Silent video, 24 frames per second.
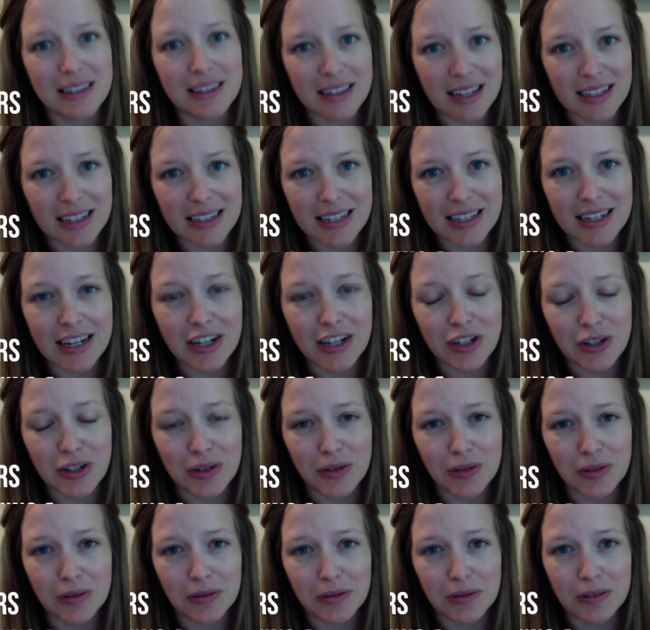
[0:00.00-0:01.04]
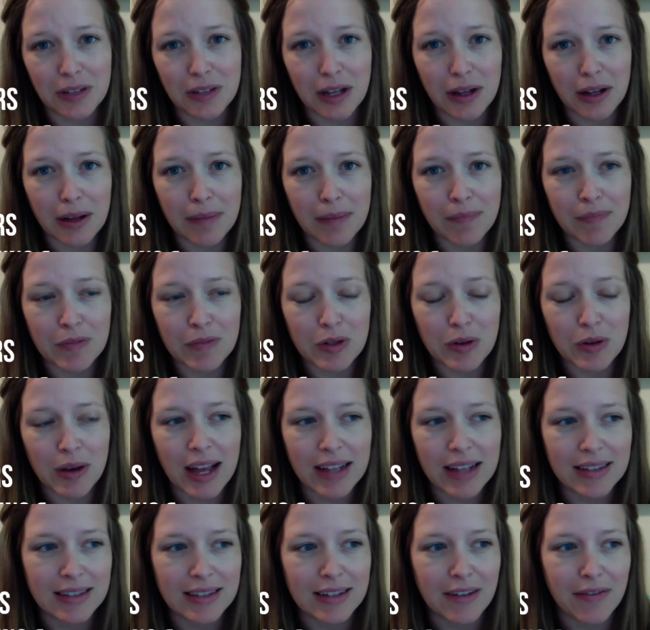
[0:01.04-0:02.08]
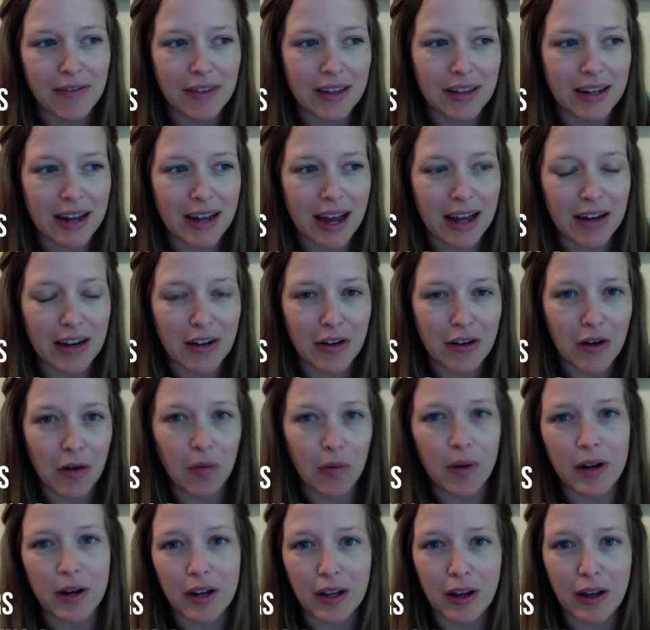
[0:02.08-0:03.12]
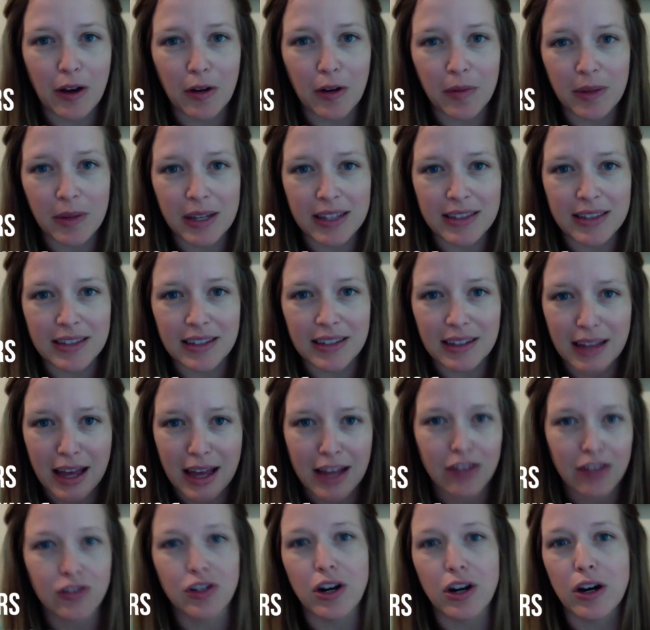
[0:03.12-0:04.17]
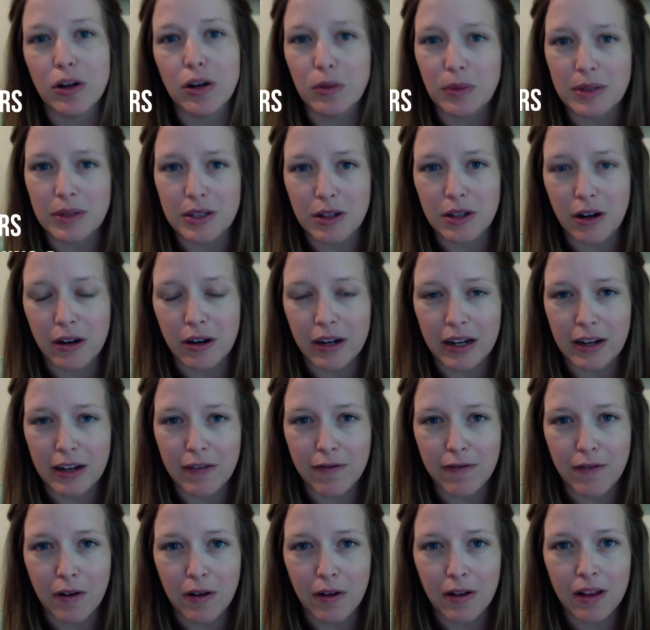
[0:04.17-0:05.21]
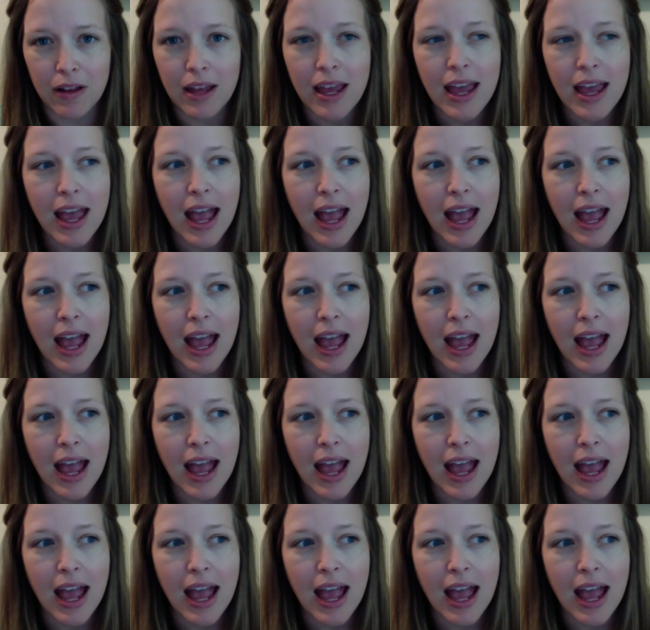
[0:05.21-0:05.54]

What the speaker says: That's an issue. So I had stuff that had nowhere to go because the glass jar was already full,